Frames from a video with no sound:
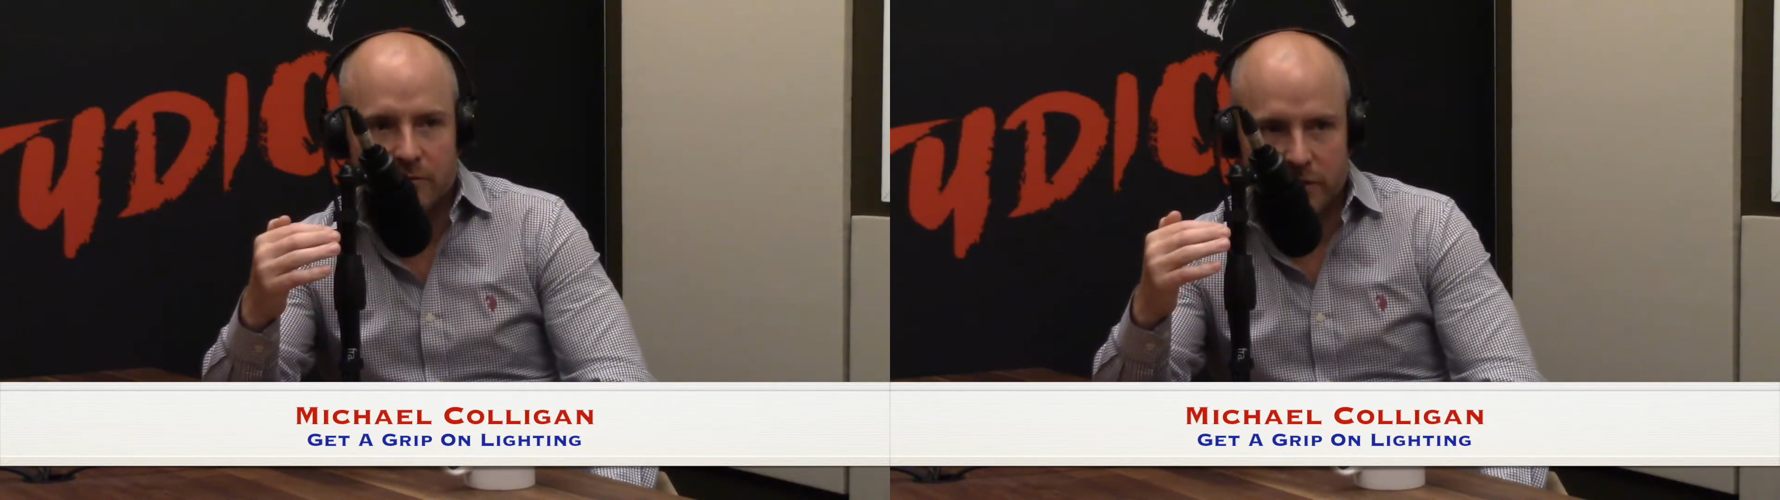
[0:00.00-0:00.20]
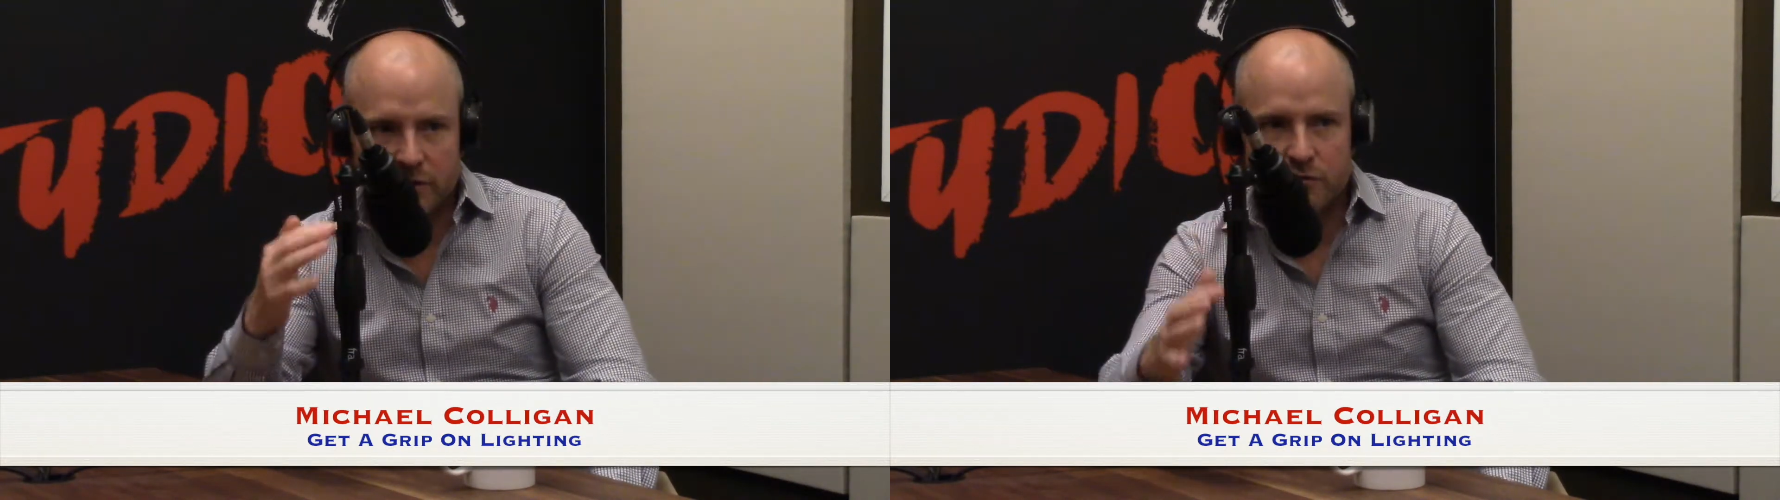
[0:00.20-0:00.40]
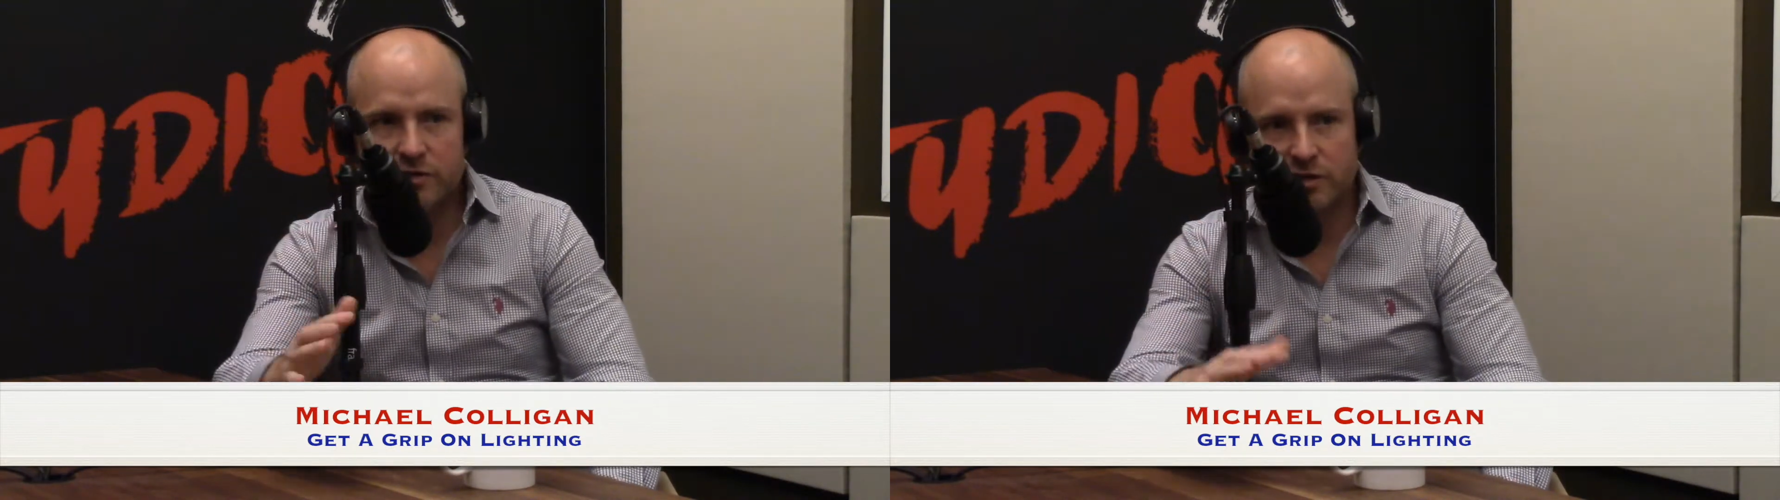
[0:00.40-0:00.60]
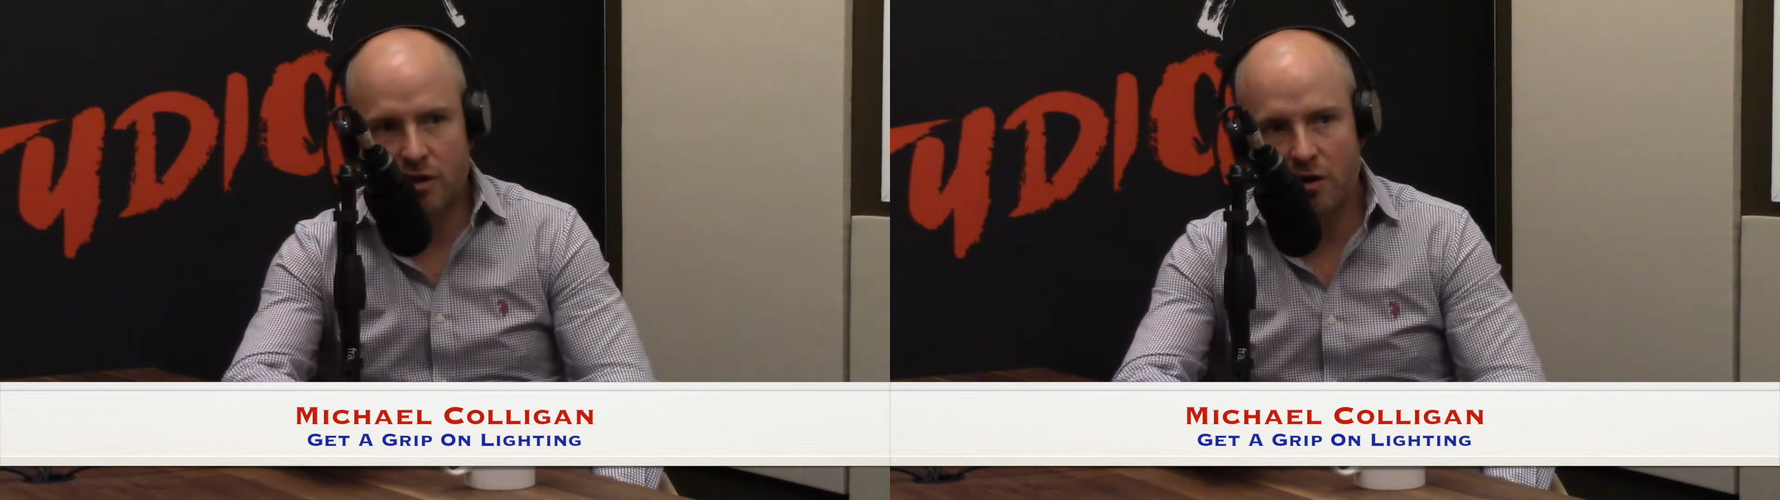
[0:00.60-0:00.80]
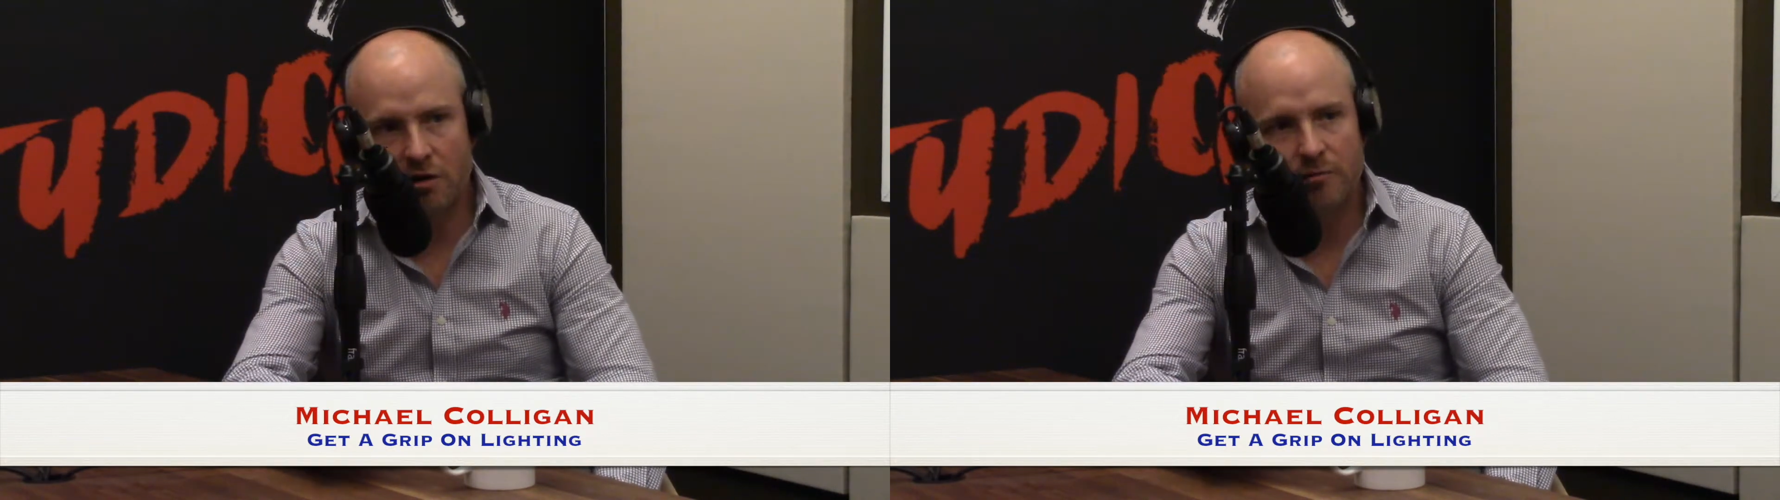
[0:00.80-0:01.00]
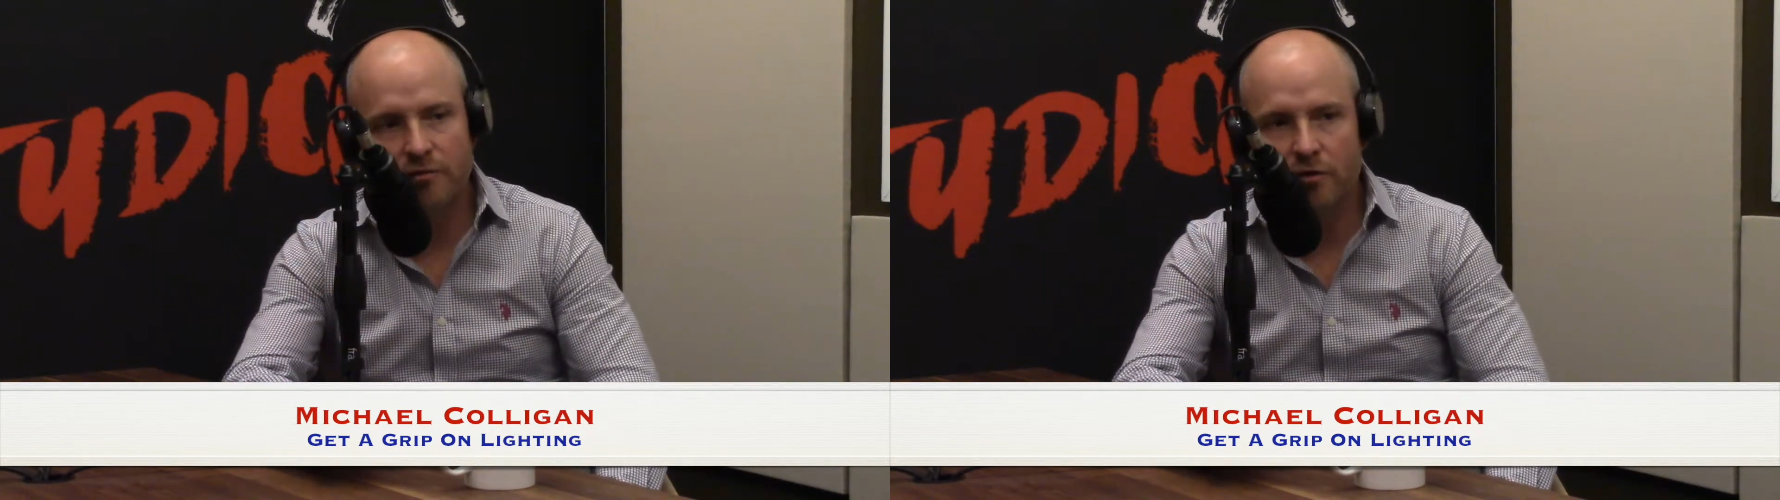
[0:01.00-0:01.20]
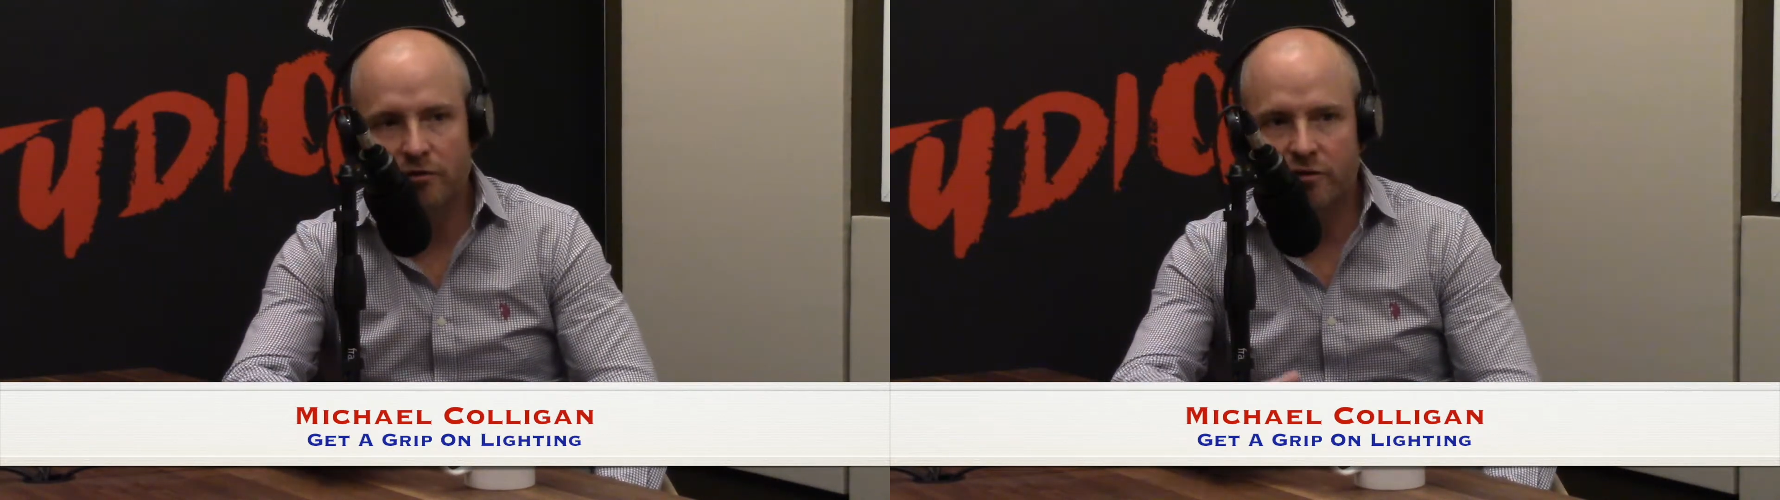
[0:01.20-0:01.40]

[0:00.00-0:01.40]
reduces harm first?